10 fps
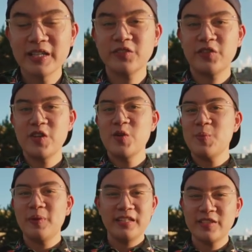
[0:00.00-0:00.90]
best for
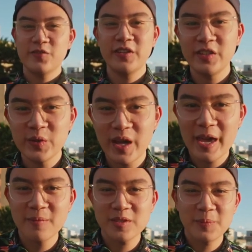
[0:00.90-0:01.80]
you, play some video
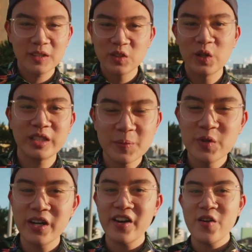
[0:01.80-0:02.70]
games, mag-dota
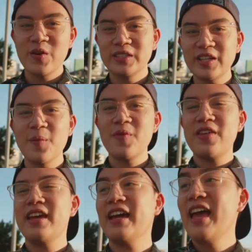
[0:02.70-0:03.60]
muna kayo or
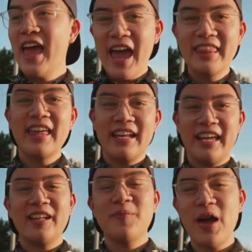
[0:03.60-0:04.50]
something, and
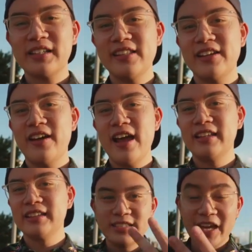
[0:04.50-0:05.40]
then get back to the grind.
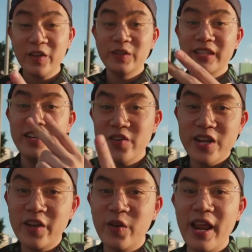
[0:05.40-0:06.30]
Secondly,
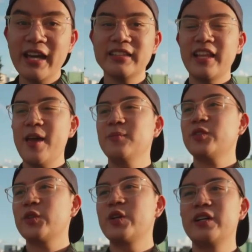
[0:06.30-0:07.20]
reconnect. I'm
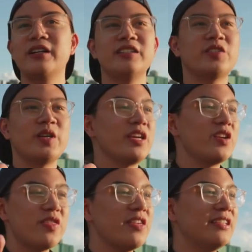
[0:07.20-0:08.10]
sure during
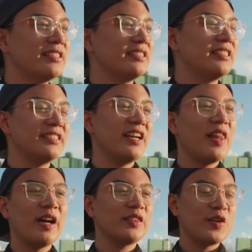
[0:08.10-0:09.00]
your thesis, there's a
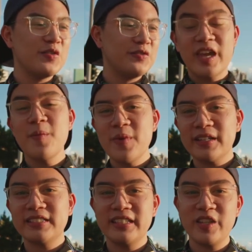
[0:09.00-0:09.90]
lot of
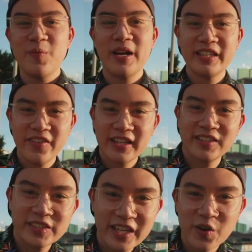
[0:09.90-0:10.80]
gimmicks that you might have had
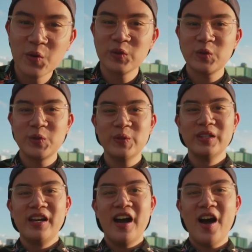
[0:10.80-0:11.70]
to say no to.
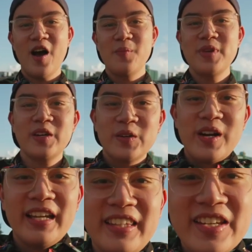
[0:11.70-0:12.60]
Miko right